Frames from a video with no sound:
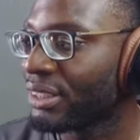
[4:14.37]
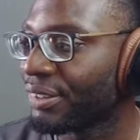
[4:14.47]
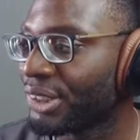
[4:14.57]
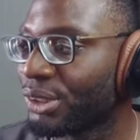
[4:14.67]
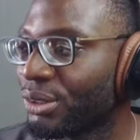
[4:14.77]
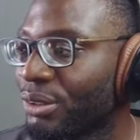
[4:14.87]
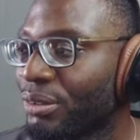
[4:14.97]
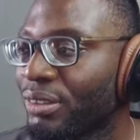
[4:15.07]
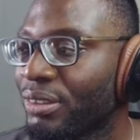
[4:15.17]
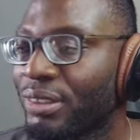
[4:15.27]
there is no
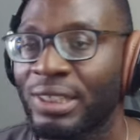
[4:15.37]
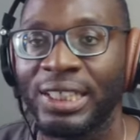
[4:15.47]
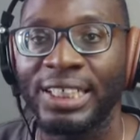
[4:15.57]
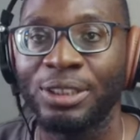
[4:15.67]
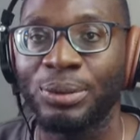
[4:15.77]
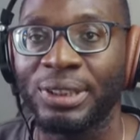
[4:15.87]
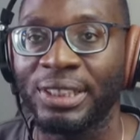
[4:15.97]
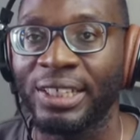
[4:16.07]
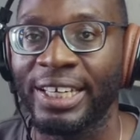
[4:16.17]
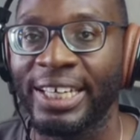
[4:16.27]
edit with
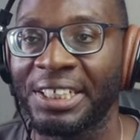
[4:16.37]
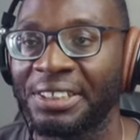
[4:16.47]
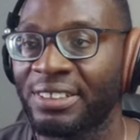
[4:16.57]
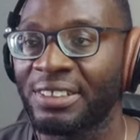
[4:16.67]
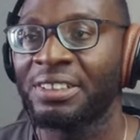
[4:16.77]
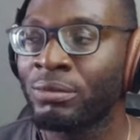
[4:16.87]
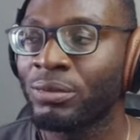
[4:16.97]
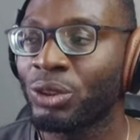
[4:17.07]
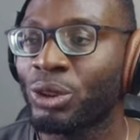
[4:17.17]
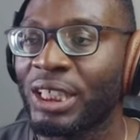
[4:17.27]
A I.
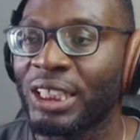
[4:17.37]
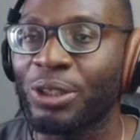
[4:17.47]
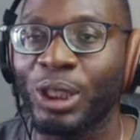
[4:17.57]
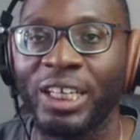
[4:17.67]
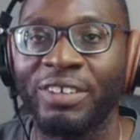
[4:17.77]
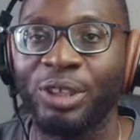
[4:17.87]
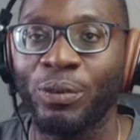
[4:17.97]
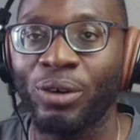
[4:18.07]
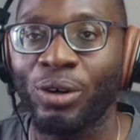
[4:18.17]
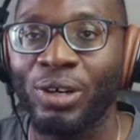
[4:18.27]
So that's how you can get rid of
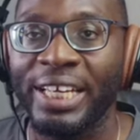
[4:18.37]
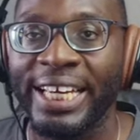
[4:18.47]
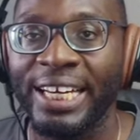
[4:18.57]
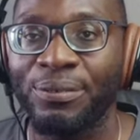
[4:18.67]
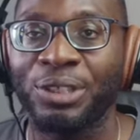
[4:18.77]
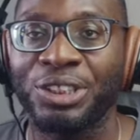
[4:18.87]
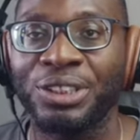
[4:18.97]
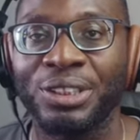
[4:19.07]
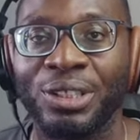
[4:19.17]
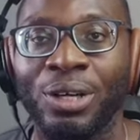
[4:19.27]
all A I
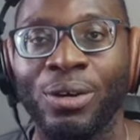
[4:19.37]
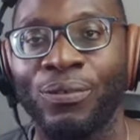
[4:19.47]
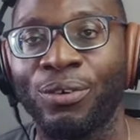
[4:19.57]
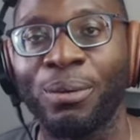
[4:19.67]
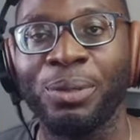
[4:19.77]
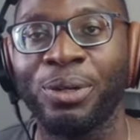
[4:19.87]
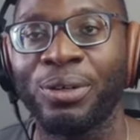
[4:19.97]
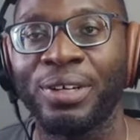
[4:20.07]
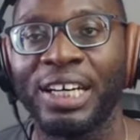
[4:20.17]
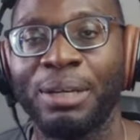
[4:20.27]
functions from
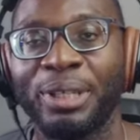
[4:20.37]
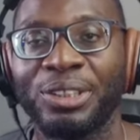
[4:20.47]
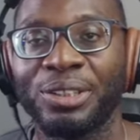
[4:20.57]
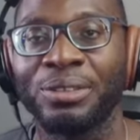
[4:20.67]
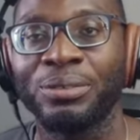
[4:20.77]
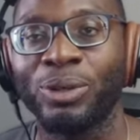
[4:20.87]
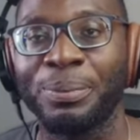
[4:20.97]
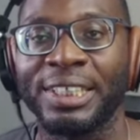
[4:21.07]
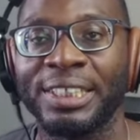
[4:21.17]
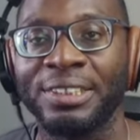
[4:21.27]
your Elementor
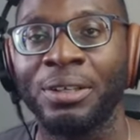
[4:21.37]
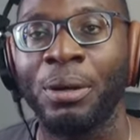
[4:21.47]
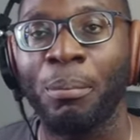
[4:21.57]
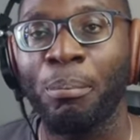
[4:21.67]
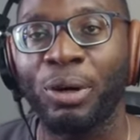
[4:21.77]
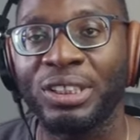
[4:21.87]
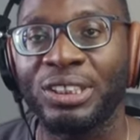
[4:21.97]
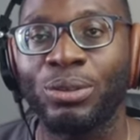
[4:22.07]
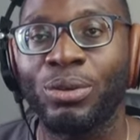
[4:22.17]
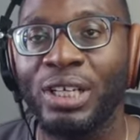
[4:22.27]
website, but it
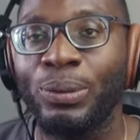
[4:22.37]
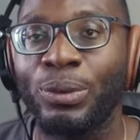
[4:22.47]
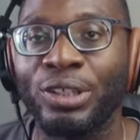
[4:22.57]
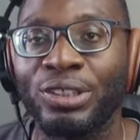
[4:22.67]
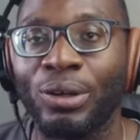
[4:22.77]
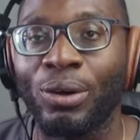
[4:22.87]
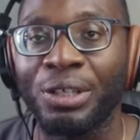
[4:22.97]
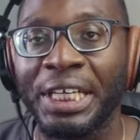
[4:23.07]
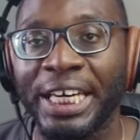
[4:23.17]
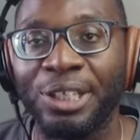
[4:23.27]
only works
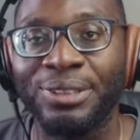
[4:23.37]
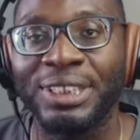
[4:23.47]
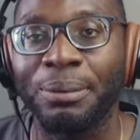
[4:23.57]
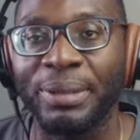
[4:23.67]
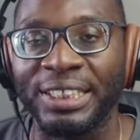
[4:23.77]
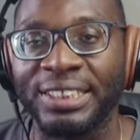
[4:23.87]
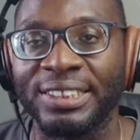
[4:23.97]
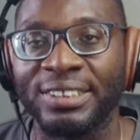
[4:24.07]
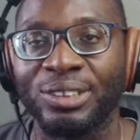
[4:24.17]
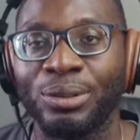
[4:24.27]
on a user basis.
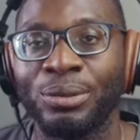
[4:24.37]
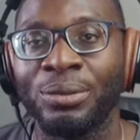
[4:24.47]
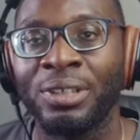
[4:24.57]
So